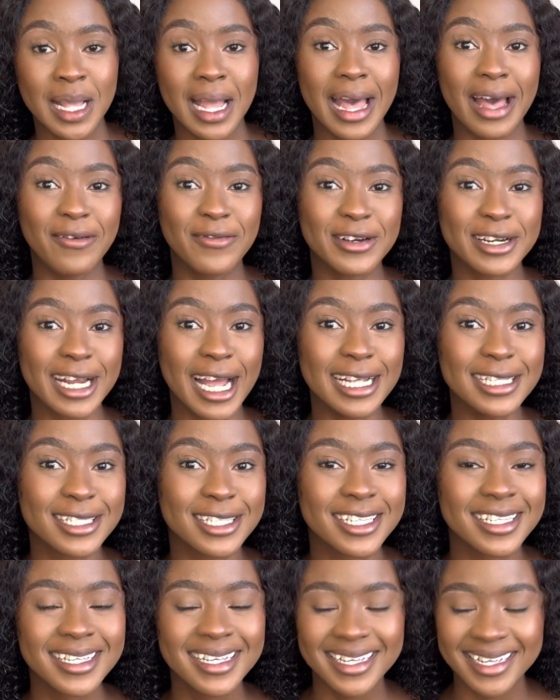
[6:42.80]

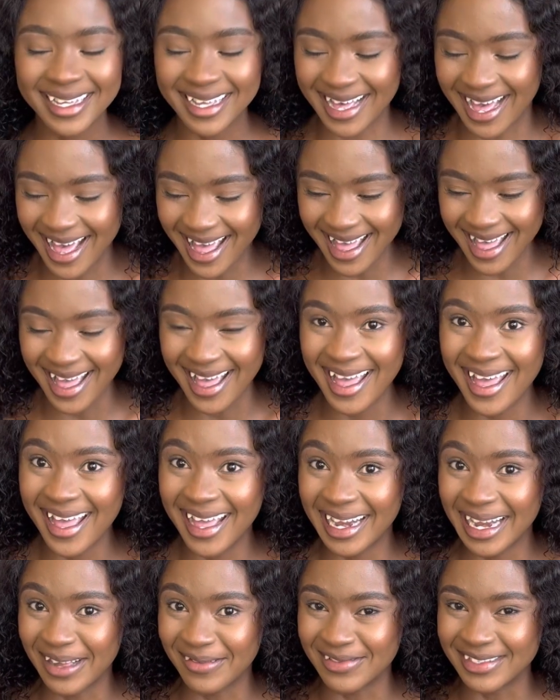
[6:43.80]
Africans.
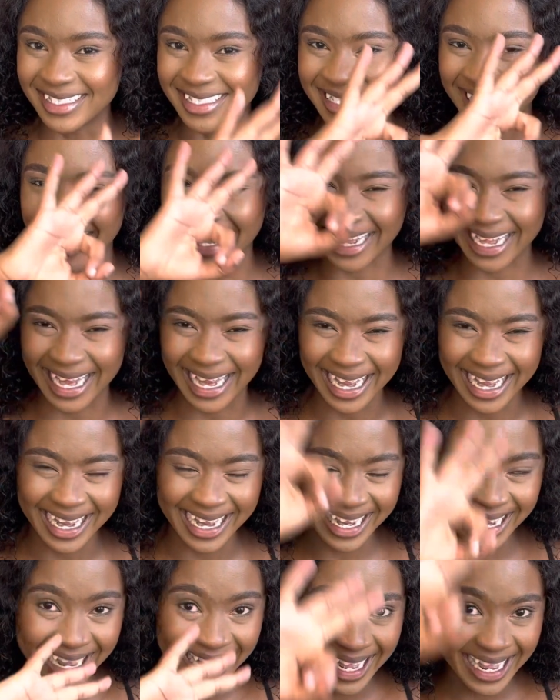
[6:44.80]
Level 3
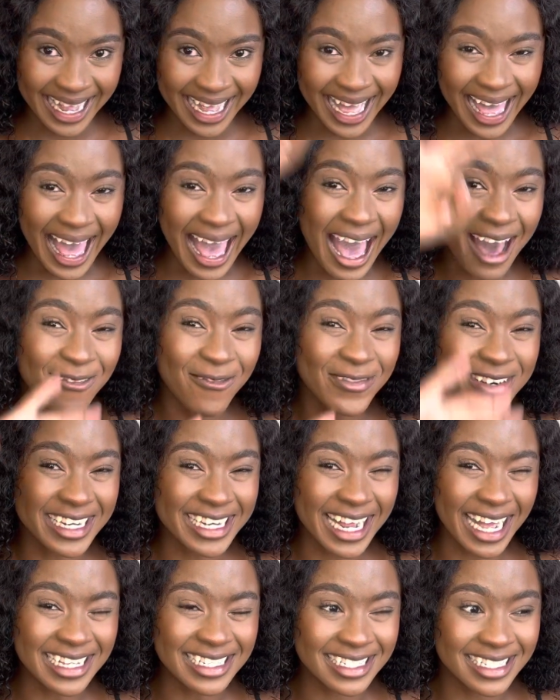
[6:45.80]

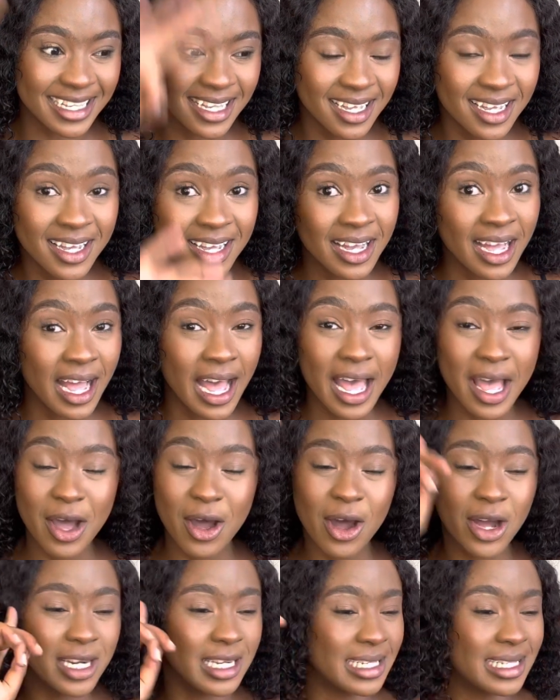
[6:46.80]
Africans.
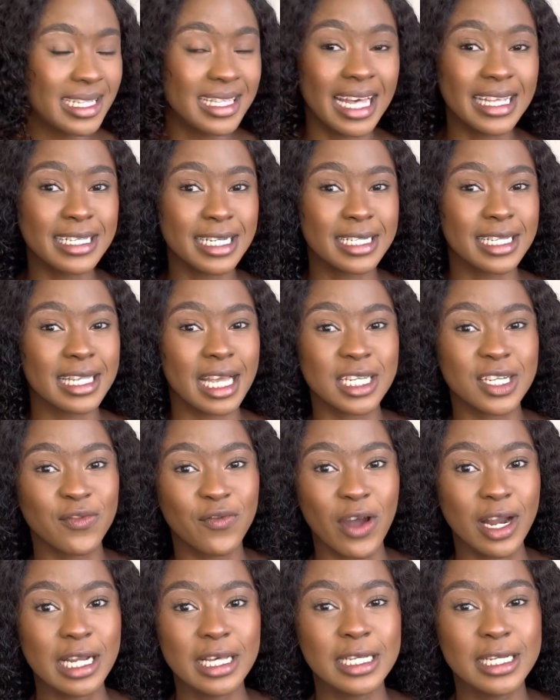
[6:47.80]
Honestly, that's a discussion
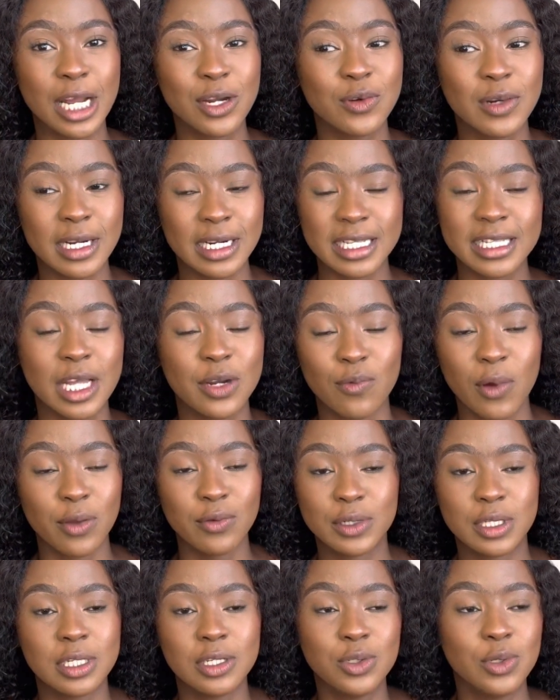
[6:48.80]
for another day. I don't understand why
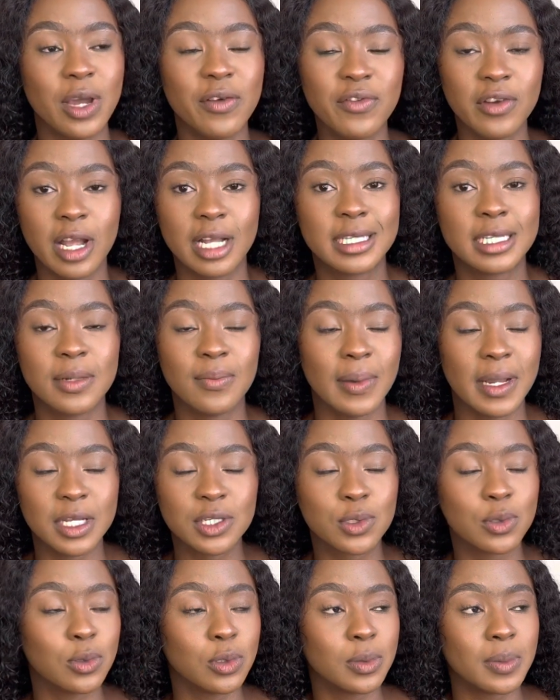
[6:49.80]
we still do Africans in black
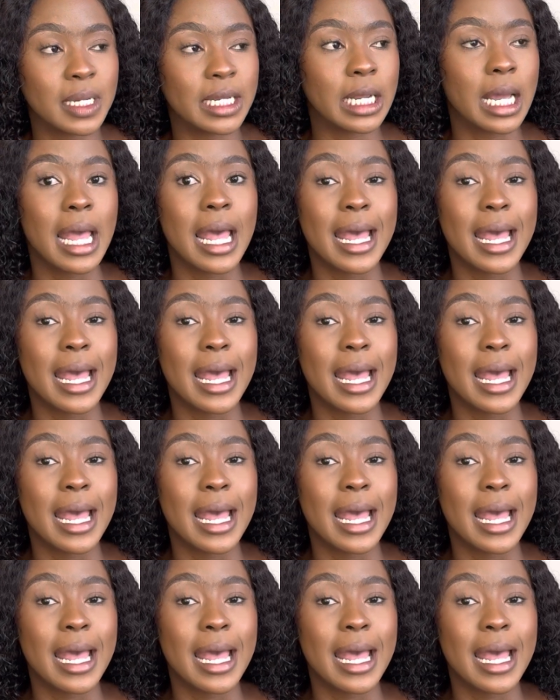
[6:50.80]
school, but